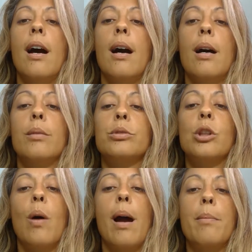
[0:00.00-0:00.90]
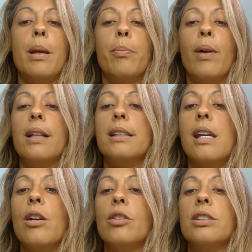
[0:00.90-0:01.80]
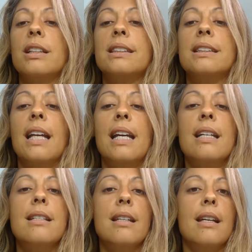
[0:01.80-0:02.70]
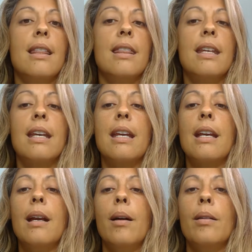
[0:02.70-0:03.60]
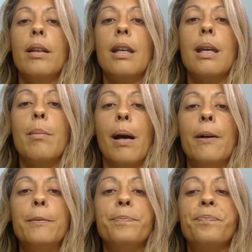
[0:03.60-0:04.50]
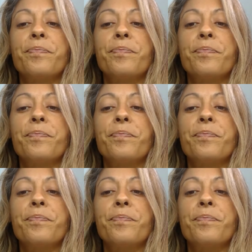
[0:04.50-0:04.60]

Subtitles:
So I'm going to press here to send the email.